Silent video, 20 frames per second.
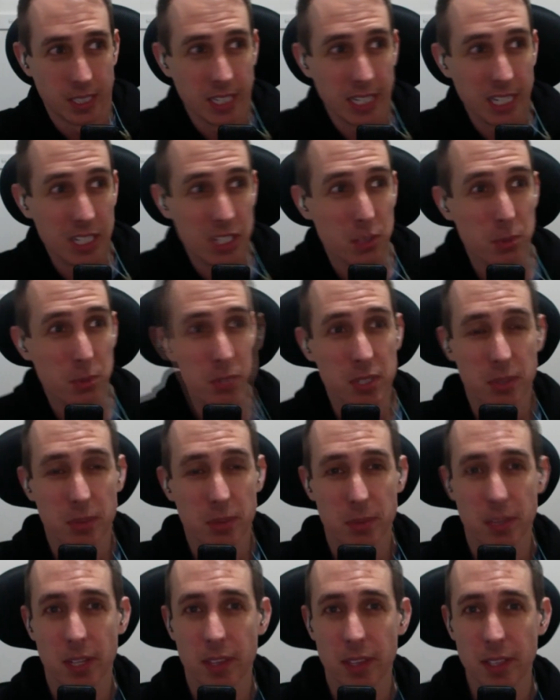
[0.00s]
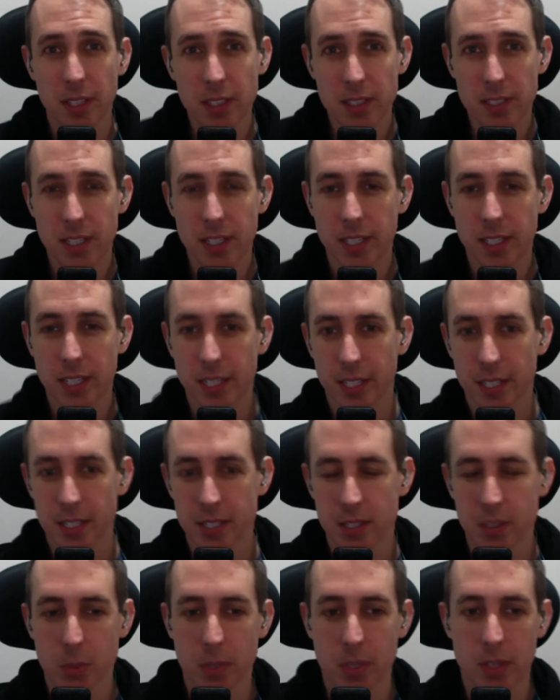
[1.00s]
into music. I think I started getting
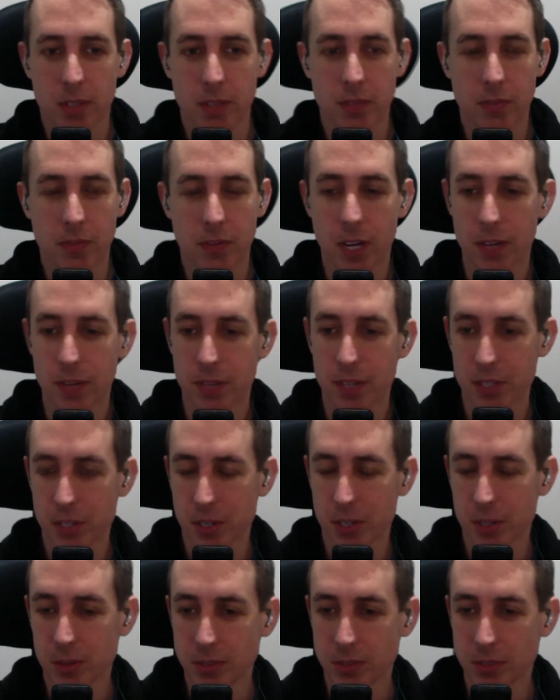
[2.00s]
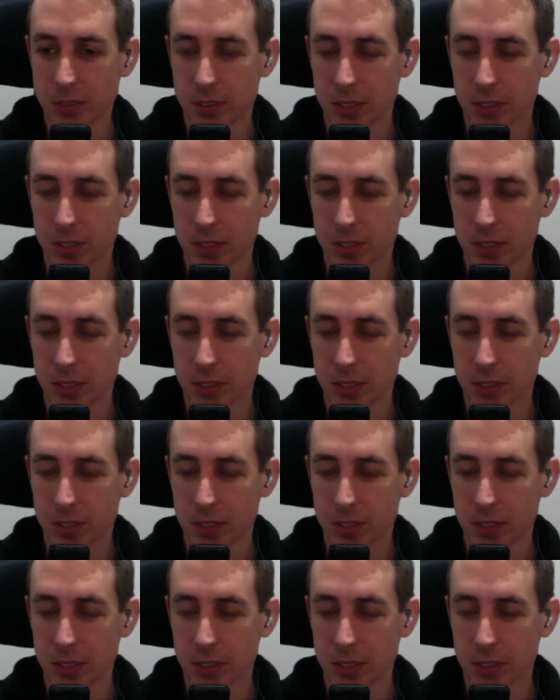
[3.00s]
lessons when I was 5 years old.